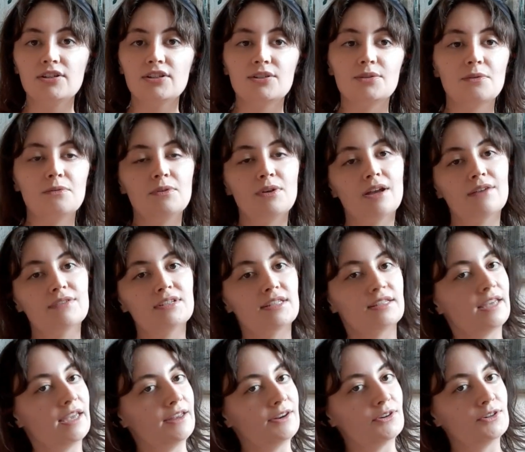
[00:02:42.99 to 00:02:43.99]
so if you have a
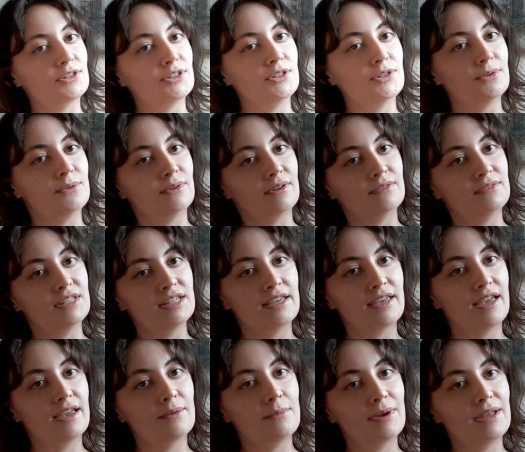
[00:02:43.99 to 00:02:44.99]
skein or two of
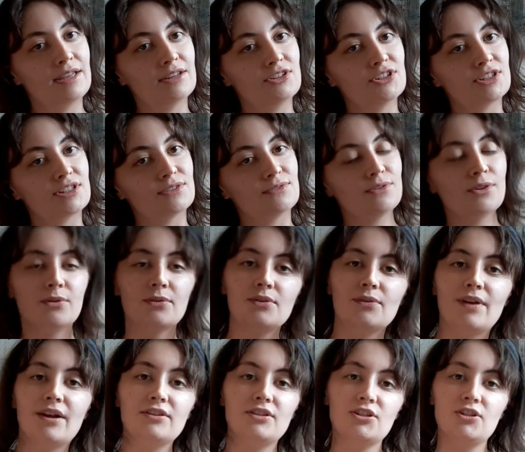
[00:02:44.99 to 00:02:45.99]
DK weight just floating
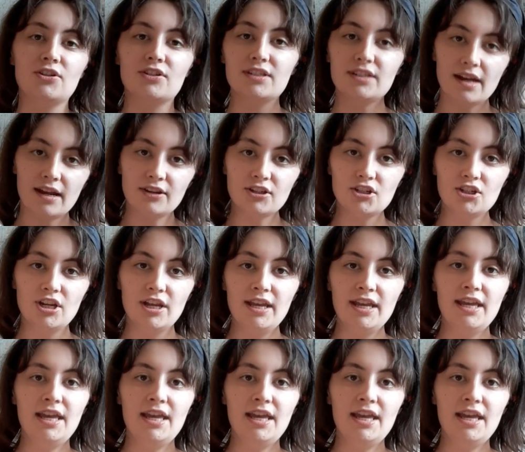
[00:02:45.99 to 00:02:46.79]
around in your stash